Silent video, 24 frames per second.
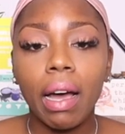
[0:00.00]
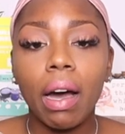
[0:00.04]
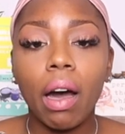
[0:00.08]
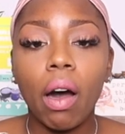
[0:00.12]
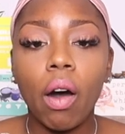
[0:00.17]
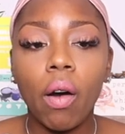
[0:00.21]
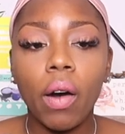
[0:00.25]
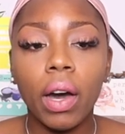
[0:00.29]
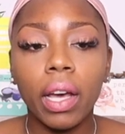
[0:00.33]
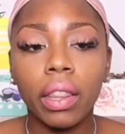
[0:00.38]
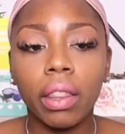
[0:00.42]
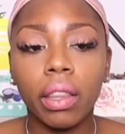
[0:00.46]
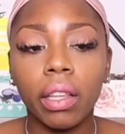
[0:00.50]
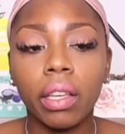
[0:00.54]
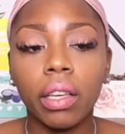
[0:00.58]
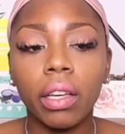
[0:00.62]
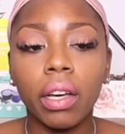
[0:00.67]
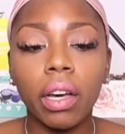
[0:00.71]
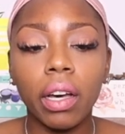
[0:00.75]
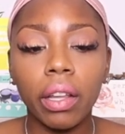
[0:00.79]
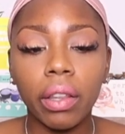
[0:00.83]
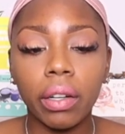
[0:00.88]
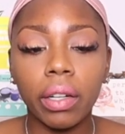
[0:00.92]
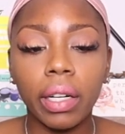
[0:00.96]
On the
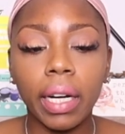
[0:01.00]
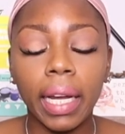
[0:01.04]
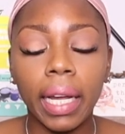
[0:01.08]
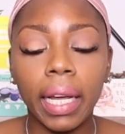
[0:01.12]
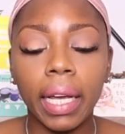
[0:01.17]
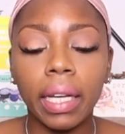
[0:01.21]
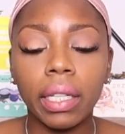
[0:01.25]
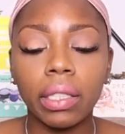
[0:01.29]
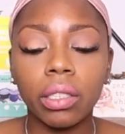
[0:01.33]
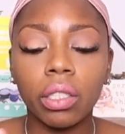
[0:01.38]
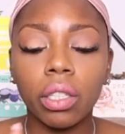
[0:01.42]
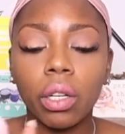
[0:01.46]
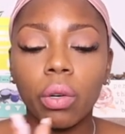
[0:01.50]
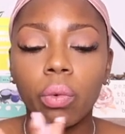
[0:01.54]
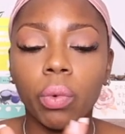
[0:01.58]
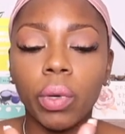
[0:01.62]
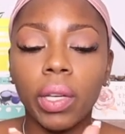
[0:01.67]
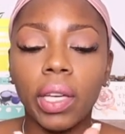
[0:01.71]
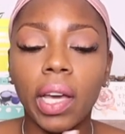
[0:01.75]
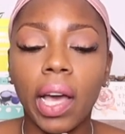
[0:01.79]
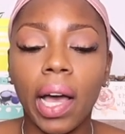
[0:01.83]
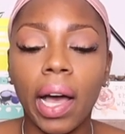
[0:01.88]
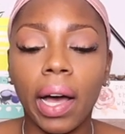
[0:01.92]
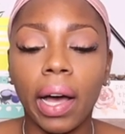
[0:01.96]
other hand,
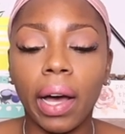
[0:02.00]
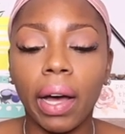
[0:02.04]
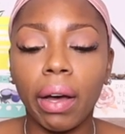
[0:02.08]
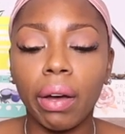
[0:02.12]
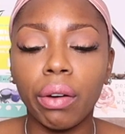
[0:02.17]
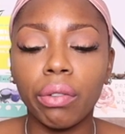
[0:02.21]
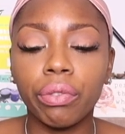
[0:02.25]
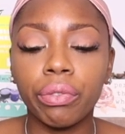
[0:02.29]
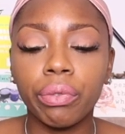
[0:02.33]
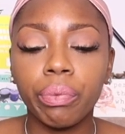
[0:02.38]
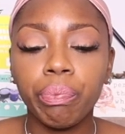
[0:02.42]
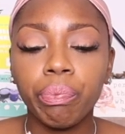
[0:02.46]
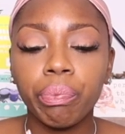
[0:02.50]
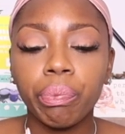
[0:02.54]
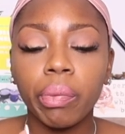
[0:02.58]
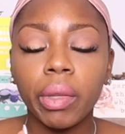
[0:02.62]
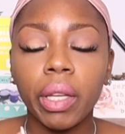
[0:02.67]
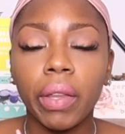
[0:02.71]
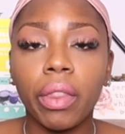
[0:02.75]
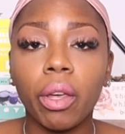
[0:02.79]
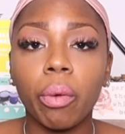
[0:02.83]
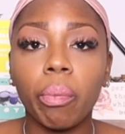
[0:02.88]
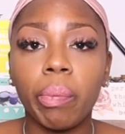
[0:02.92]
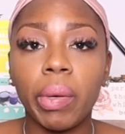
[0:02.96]
we have
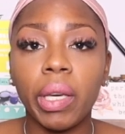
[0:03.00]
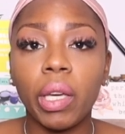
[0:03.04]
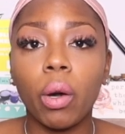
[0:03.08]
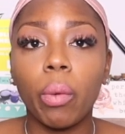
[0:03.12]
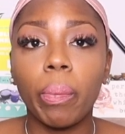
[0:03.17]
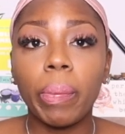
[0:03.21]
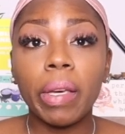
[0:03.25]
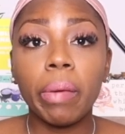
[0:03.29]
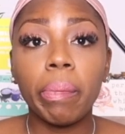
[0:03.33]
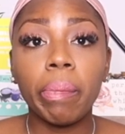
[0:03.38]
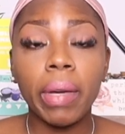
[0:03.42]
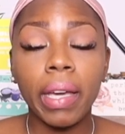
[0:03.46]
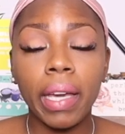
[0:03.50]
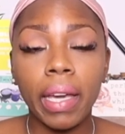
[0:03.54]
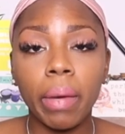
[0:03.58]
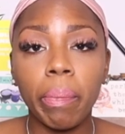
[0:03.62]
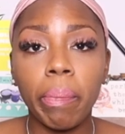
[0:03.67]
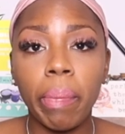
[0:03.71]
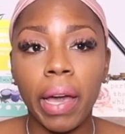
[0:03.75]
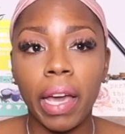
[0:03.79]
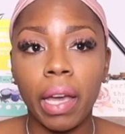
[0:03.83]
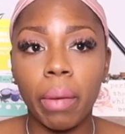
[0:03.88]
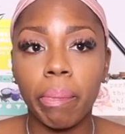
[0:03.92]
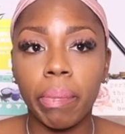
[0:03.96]
the B O P P
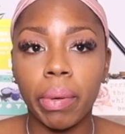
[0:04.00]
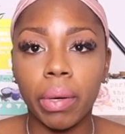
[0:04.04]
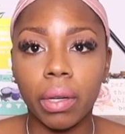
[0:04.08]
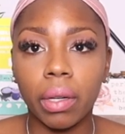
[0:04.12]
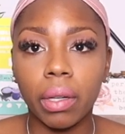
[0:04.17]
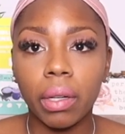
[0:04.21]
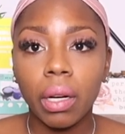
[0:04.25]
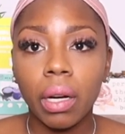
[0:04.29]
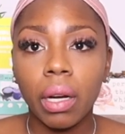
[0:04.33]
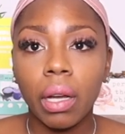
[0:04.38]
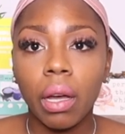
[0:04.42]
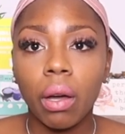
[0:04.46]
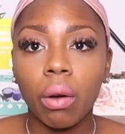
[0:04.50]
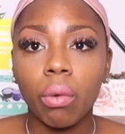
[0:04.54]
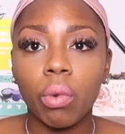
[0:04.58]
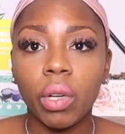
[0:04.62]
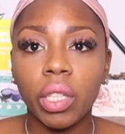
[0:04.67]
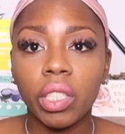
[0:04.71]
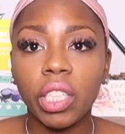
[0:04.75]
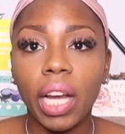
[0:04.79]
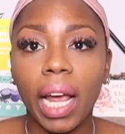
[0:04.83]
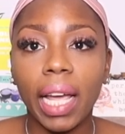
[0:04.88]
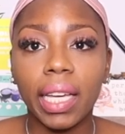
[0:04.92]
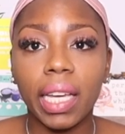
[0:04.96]
paper,
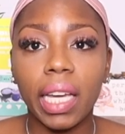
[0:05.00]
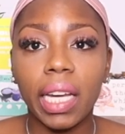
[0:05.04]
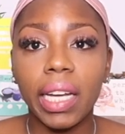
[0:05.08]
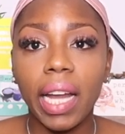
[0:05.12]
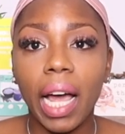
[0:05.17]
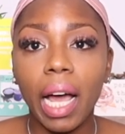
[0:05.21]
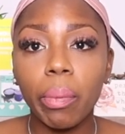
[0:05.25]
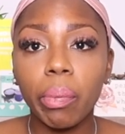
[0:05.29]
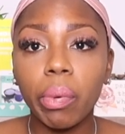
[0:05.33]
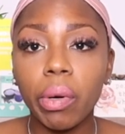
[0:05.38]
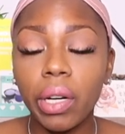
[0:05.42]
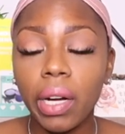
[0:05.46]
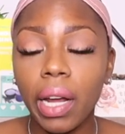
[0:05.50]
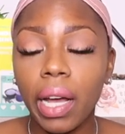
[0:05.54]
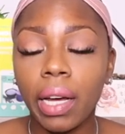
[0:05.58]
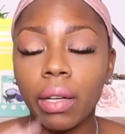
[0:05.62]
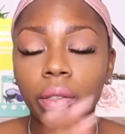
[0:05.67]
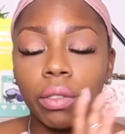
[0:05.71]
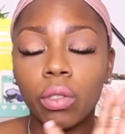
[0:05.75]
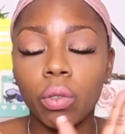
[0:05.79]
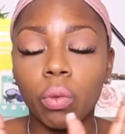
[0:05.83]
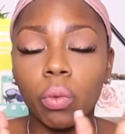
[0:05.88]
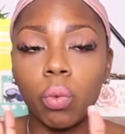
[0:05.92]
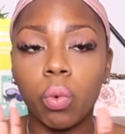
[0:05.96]
which I cannot
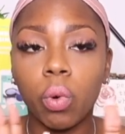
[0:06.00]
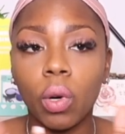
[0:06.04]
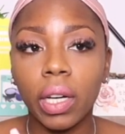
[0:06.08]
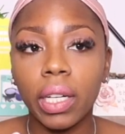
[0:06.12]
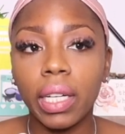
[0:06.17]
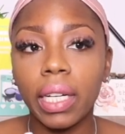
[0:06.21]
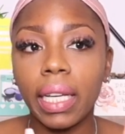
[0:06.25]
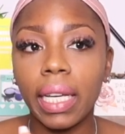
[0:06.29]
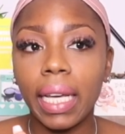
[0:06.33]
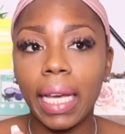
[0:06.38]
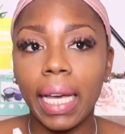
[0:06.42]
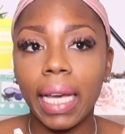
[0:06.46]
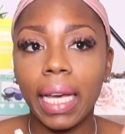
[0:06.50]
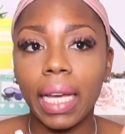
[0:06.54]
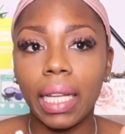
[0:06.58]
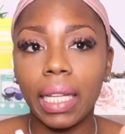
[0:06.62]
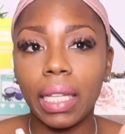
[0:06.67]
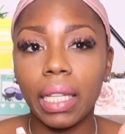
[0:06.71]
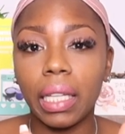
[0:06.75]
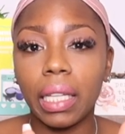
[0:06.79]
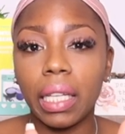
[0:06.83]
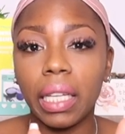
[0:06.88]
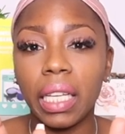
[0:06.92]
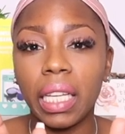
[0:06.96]
pronounce what
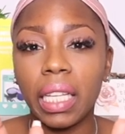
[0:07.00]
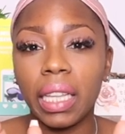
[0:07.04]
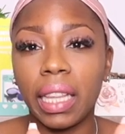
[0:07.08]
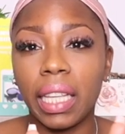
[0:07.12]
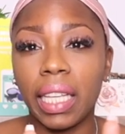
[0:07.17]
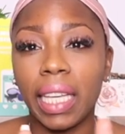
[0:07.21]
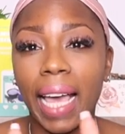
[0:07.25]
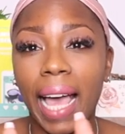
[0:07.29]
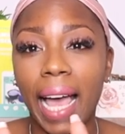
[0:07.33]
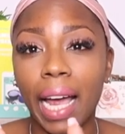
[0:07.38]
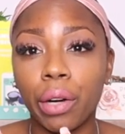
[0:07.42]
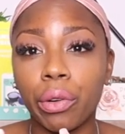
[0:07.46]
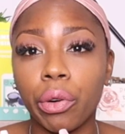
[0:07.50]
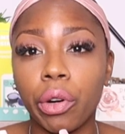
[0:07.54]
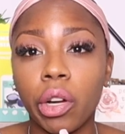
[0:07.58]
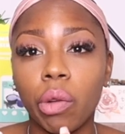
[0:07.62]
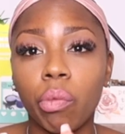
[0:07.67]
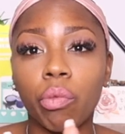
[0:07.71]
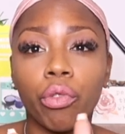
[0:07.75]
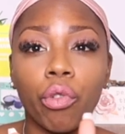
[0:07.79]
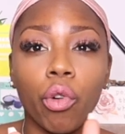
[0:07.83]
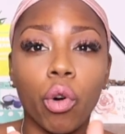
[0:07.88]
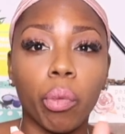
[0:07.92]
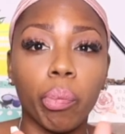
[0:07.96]
the
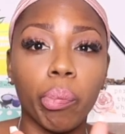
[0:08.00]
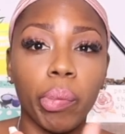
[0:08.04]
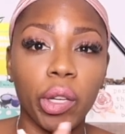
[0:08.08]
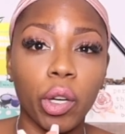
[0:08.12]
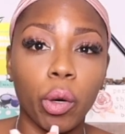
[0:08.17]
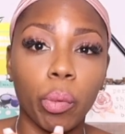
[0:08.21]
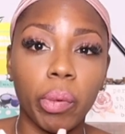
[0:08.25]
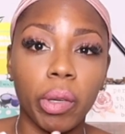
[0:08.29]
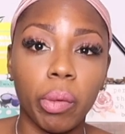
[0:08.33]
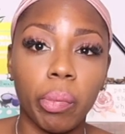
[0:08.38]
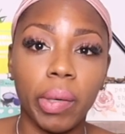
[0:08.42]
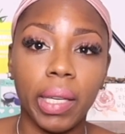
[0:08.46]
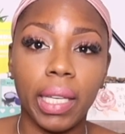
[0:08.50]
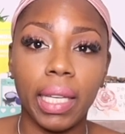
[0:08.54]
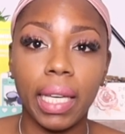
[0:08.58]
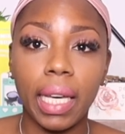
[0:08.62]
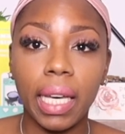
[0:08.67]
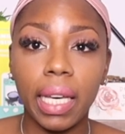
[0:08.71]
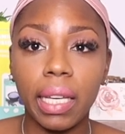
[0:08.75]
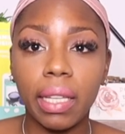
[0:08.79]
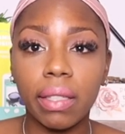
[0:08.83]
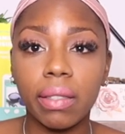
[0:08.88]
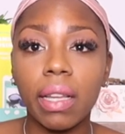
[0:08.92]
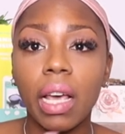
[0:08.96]
acronym for B O P P
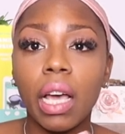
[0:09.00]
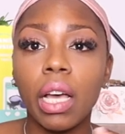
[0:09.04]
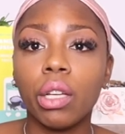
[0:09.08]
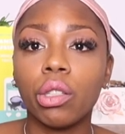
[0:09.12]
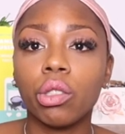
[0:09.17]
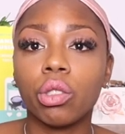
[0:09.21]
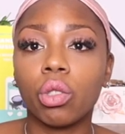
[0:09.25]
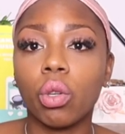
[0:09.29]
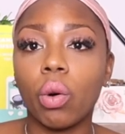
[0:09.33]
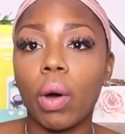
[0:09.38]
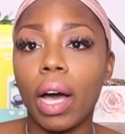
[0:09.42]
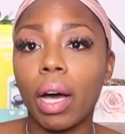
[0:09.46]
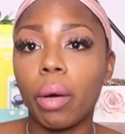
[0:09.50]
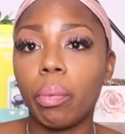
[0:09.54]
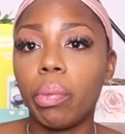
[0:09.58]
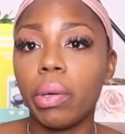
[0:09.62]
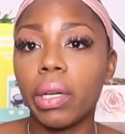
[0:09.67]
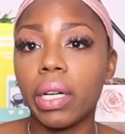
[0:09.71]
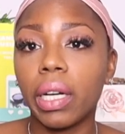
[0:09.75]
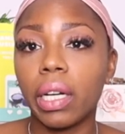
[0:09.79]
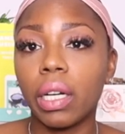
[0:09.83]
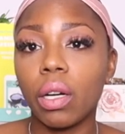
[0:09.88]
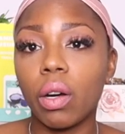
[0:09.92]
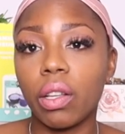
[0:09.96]
is, so I'll
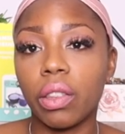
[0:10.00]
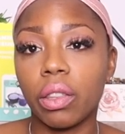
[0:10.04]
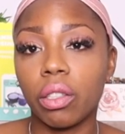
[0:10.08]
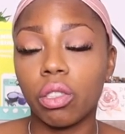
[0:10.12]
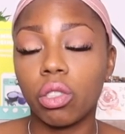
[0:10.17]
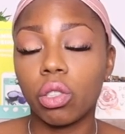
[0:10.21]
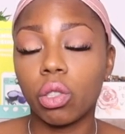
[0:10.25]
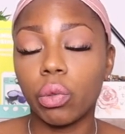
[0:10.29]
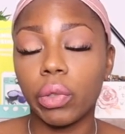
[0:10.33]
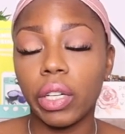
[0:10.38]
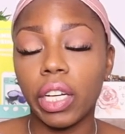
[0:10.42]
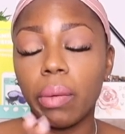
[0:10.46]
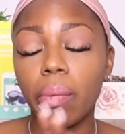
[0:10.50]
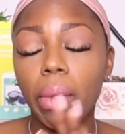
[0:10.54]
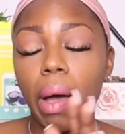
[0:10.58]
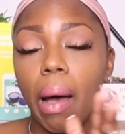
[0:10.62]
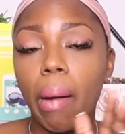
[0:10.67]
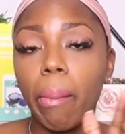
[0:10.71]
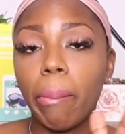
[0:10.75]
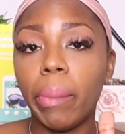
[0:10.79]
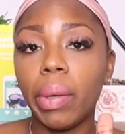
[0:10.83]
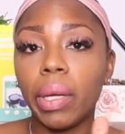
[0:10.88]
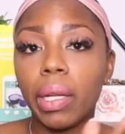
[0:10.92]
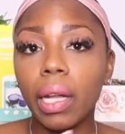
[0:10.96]
put it on the screen
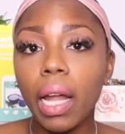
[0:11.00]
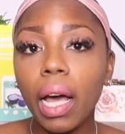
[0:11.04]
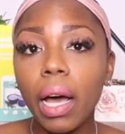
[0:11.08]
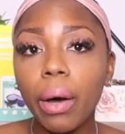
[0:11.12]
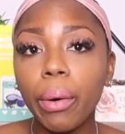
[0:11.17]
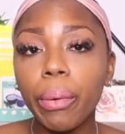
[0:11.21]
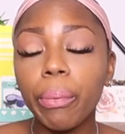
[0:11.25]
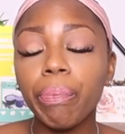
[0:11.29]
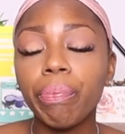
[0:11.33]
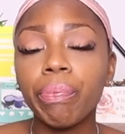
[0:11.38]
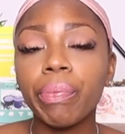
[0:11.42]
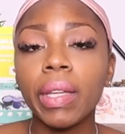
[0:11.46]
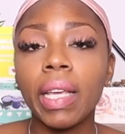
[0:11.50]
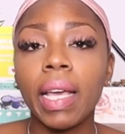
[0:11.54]
below.